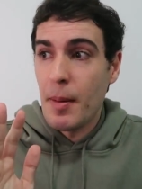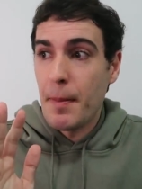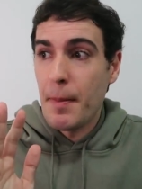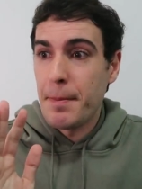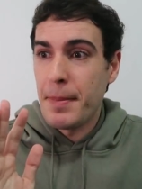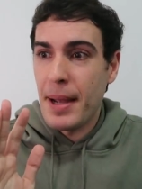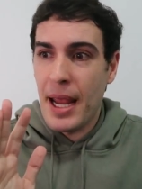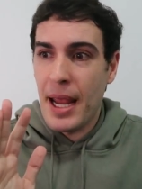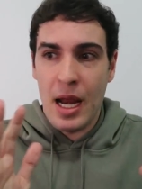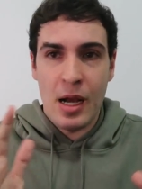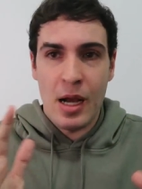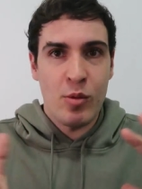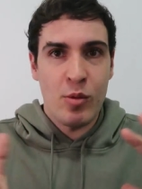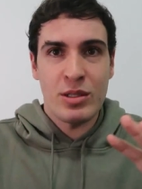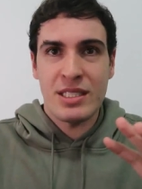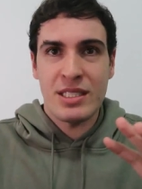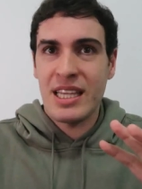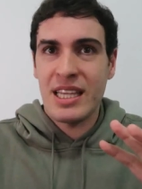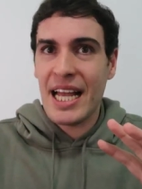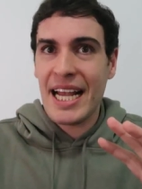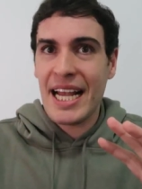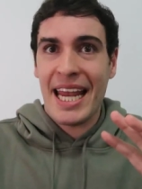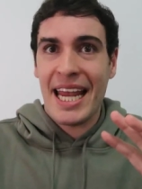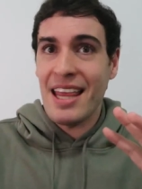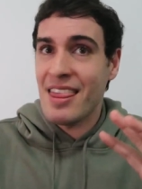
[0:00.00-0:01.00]
And it was
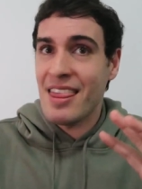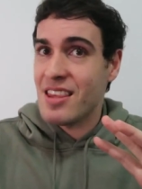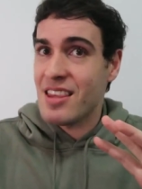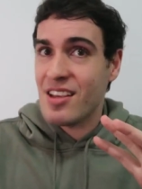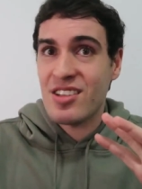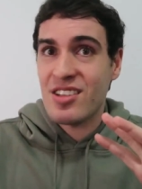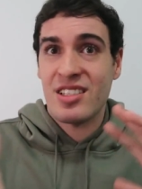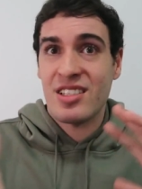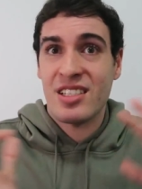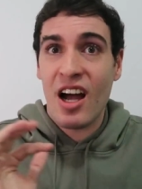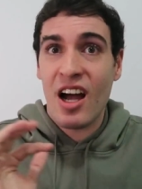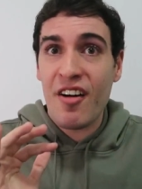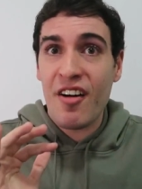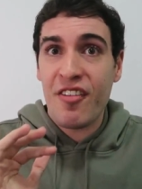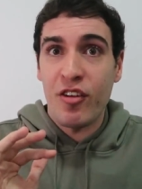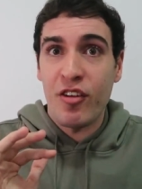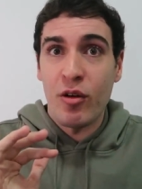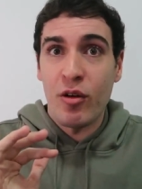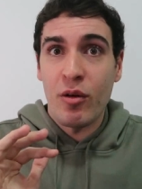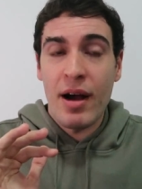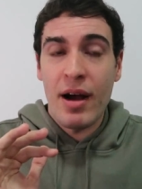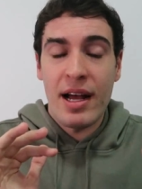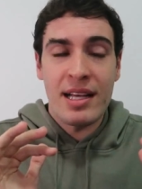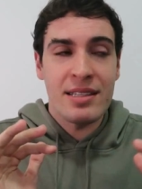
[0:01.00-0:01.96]
like in the scuffle,